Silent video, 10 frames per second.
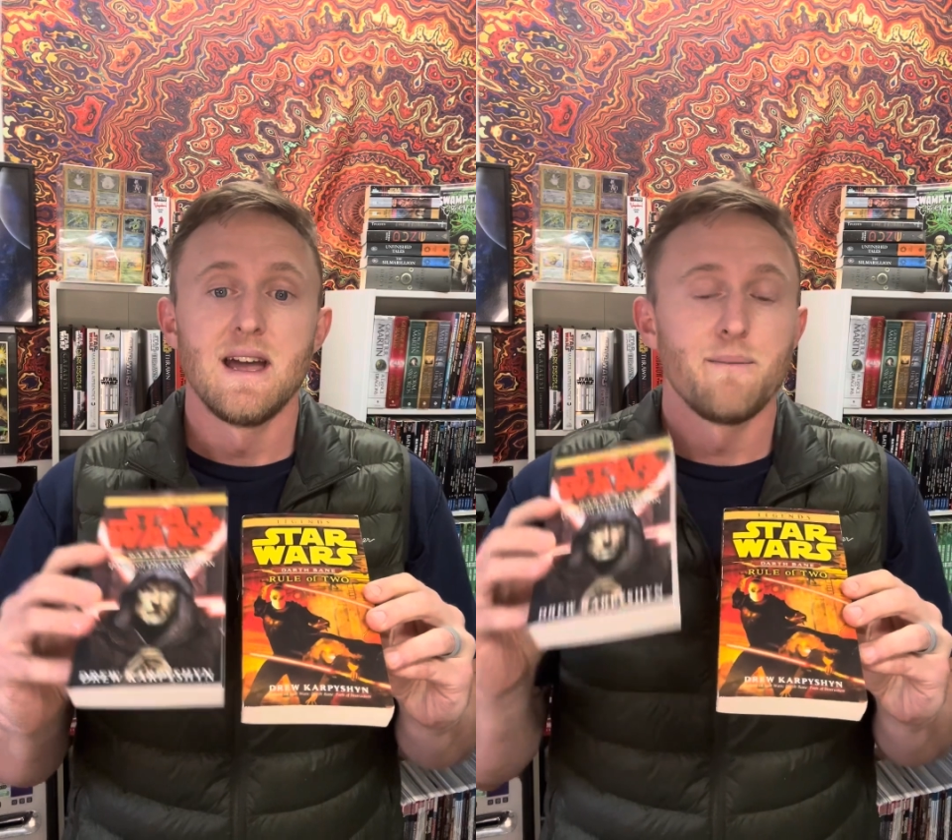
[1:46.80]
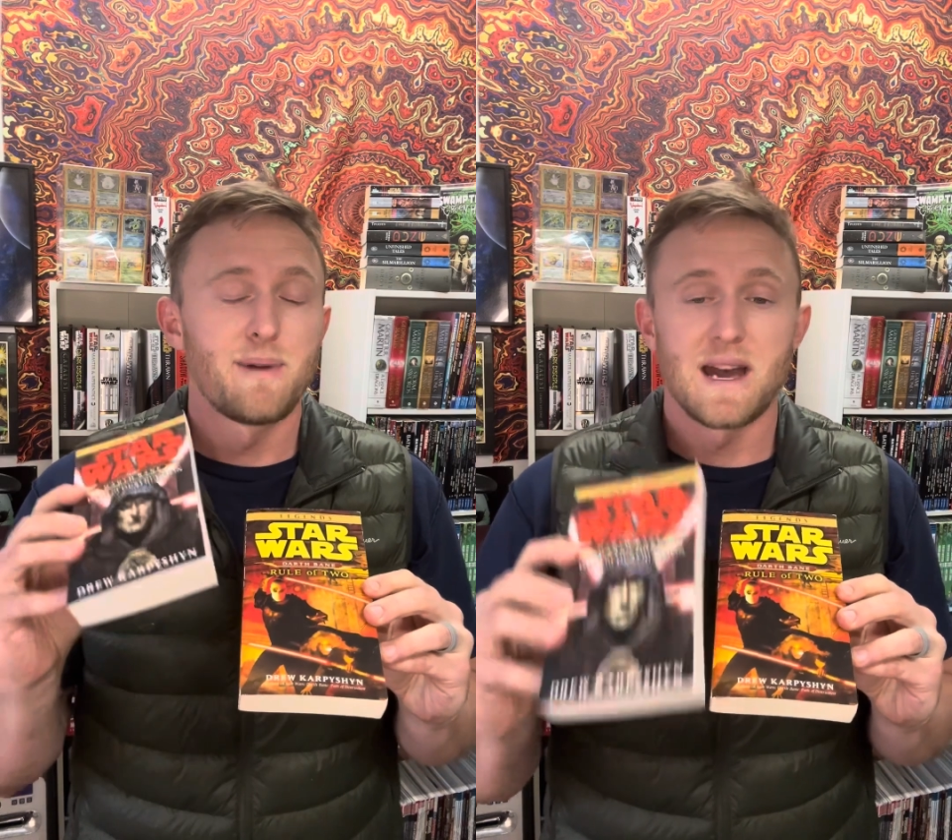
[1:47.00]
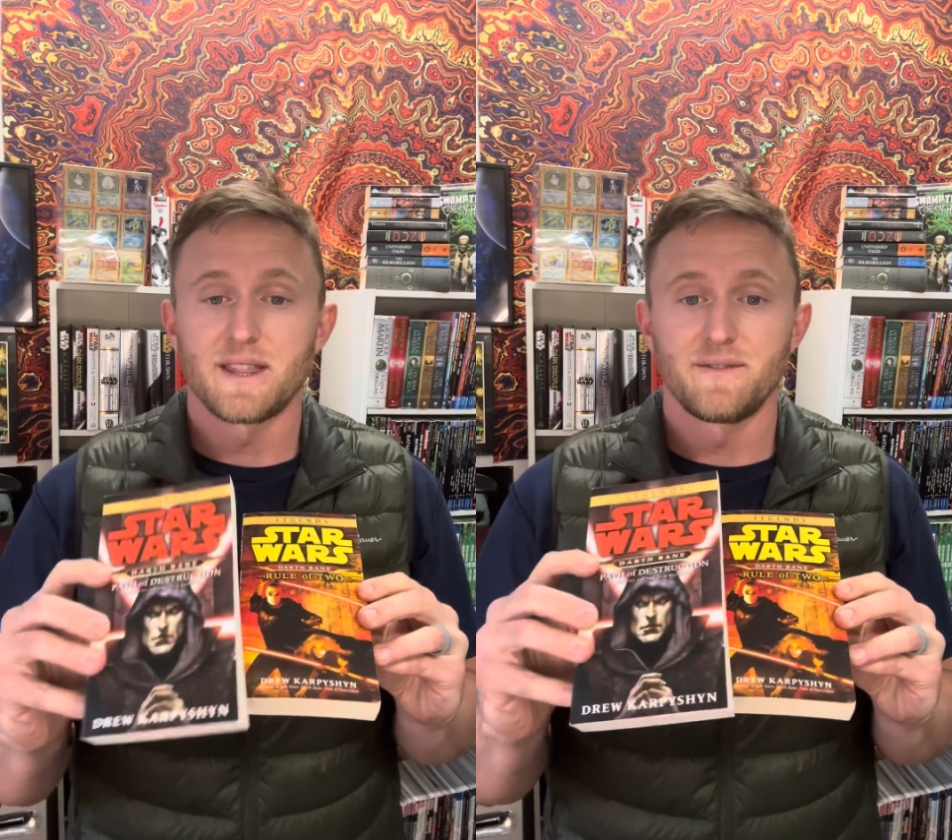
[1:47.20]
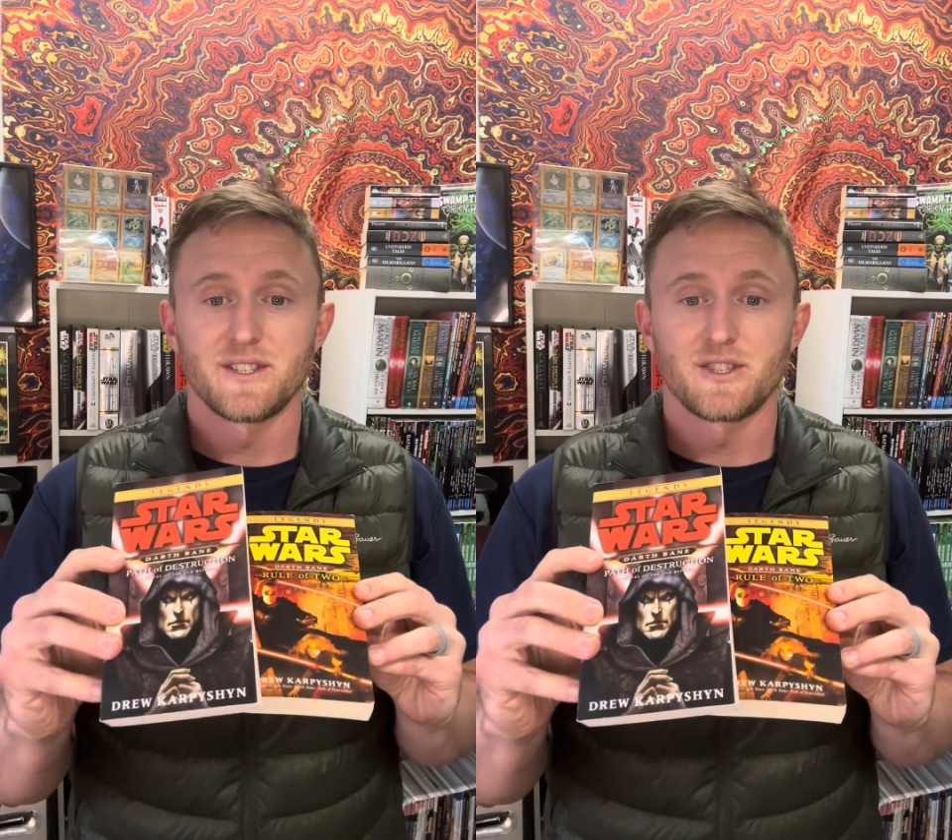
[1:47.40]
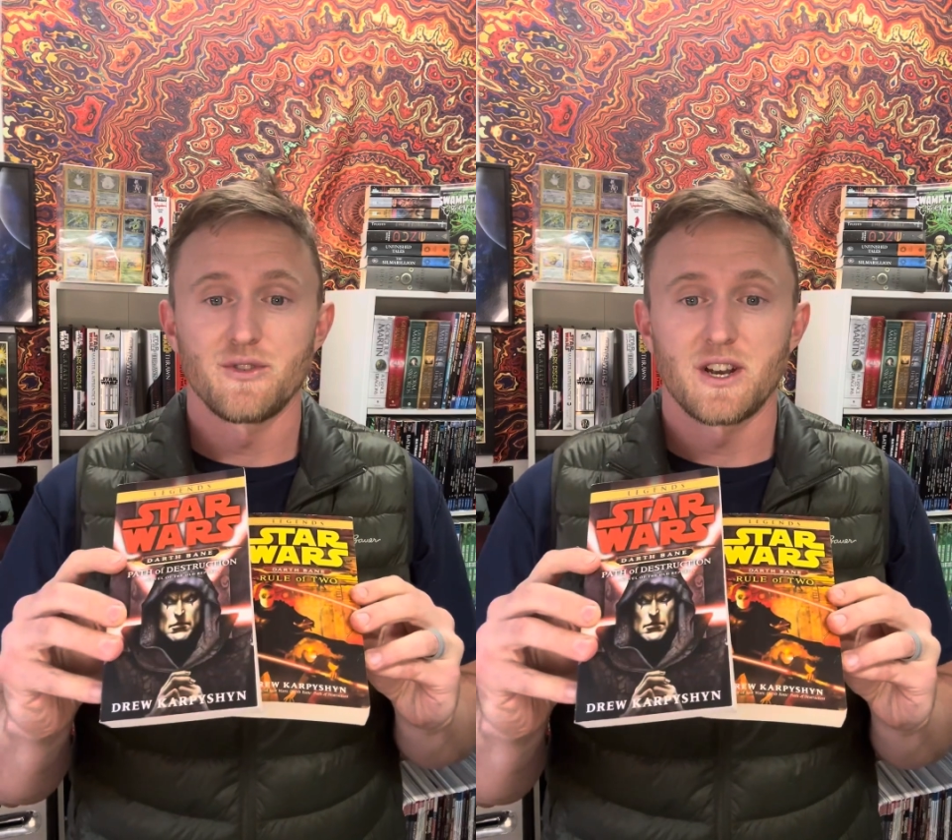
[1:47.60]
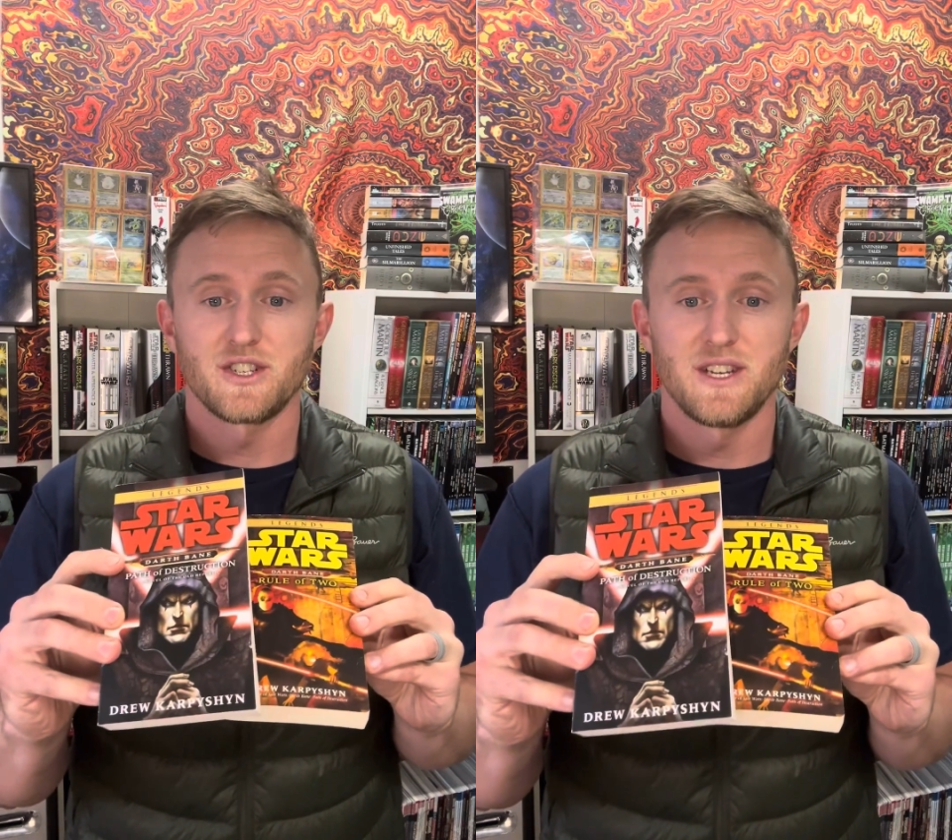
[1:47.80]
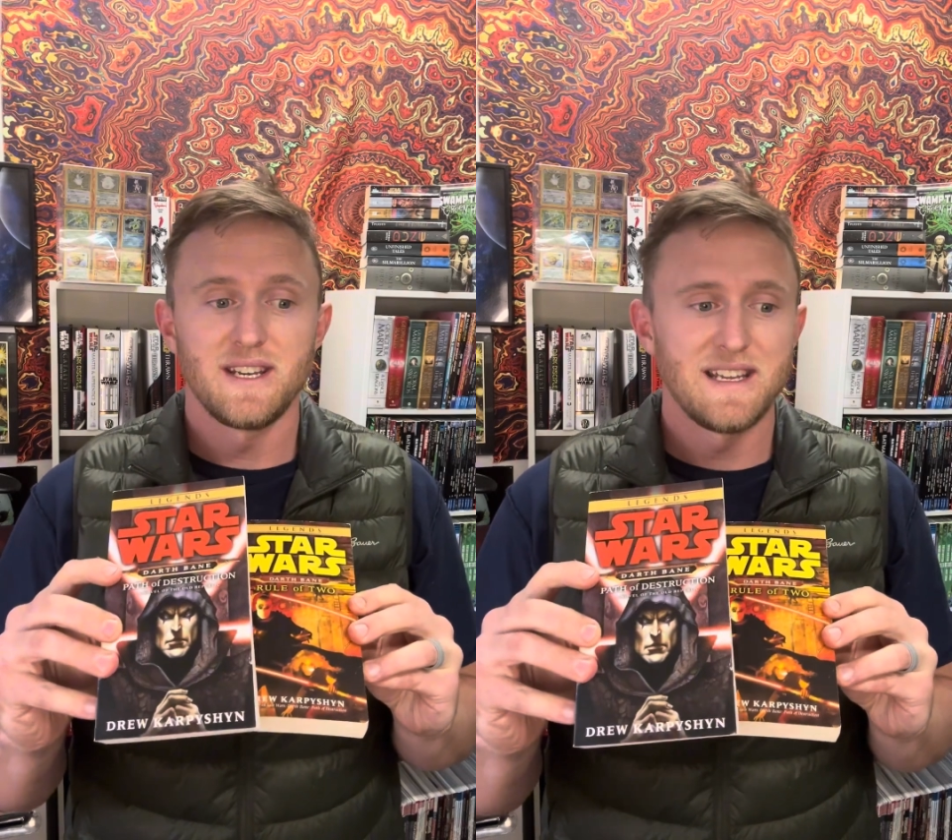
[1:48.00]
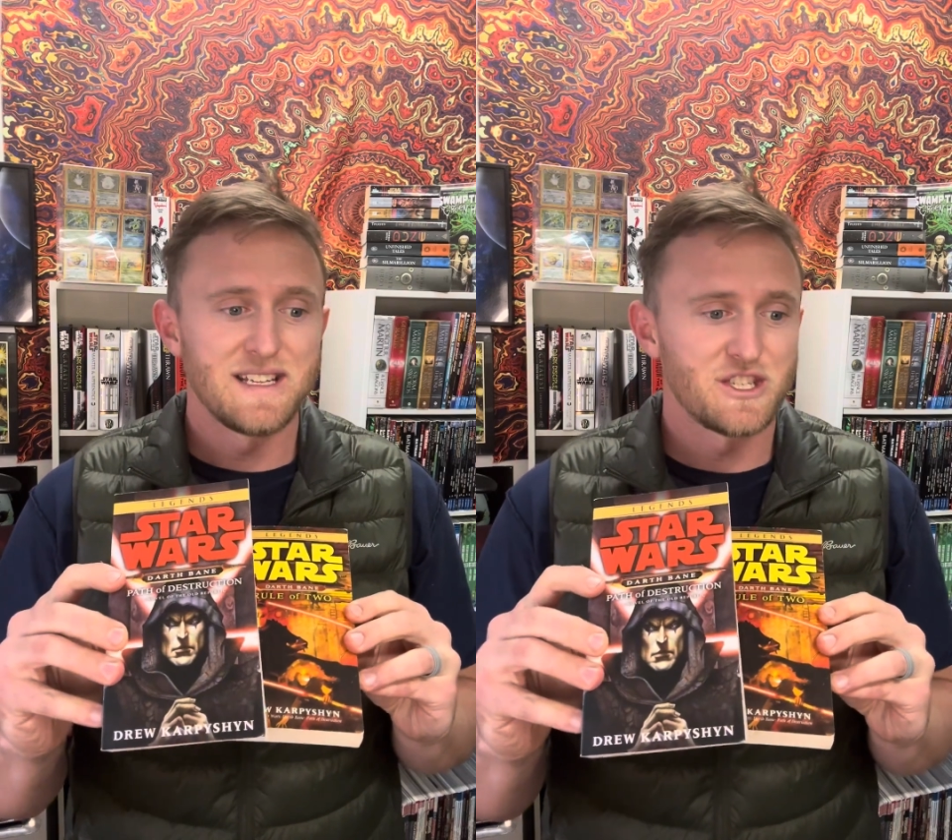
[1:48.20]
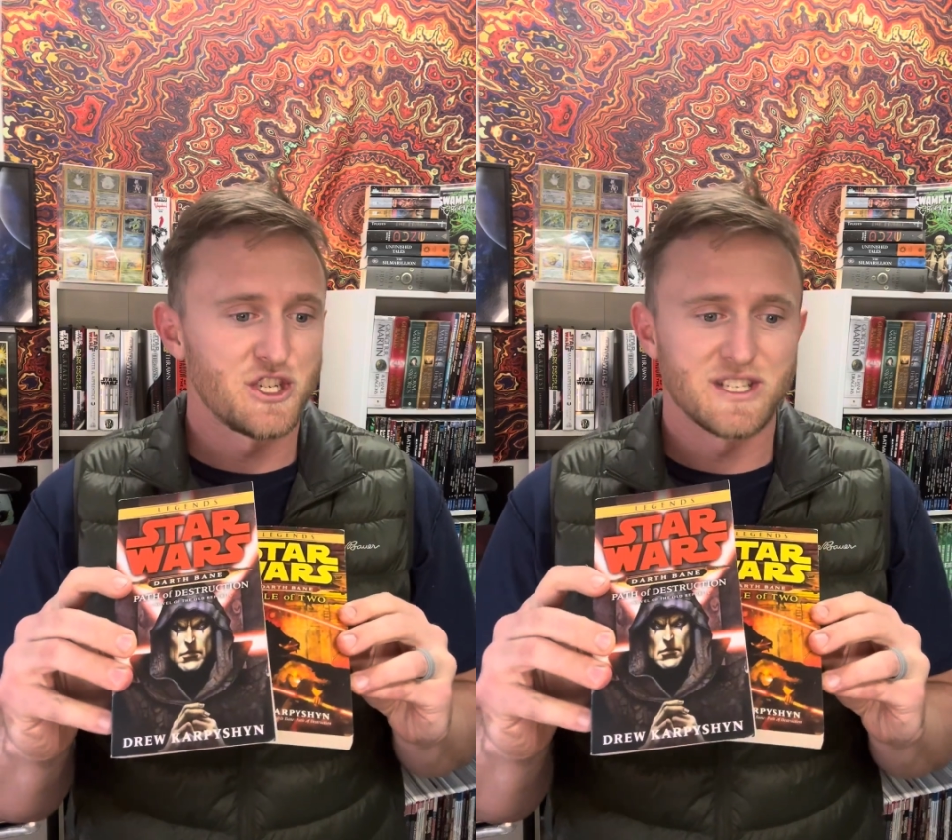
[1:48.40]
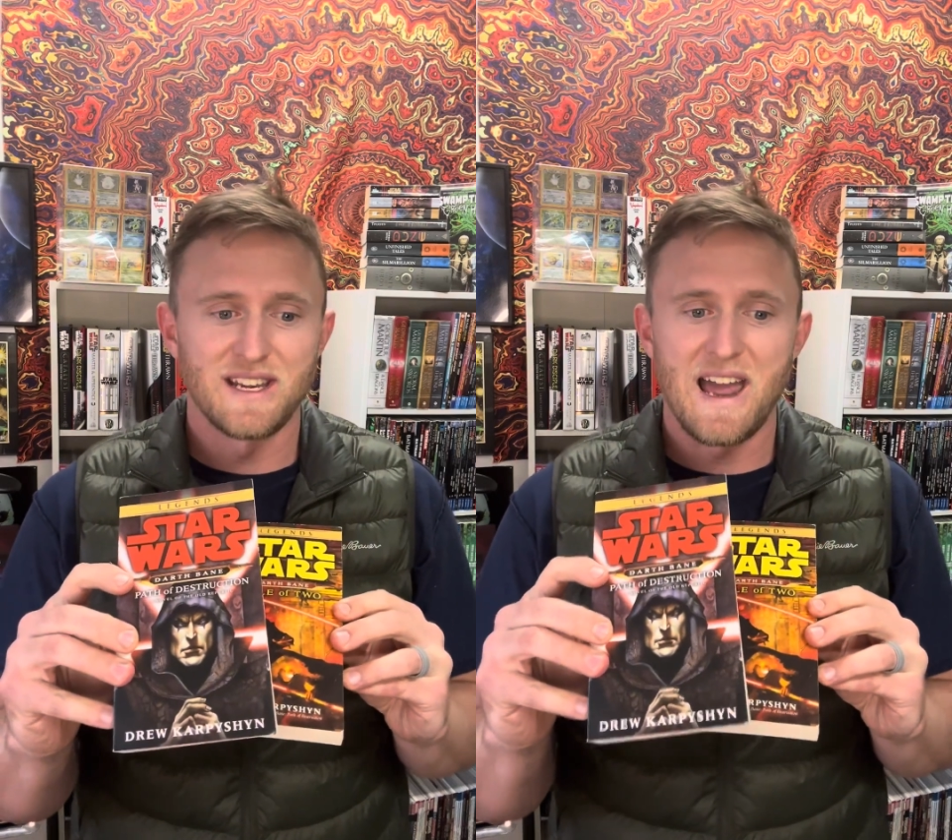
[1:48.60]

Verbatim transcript: Path of Destruction is just an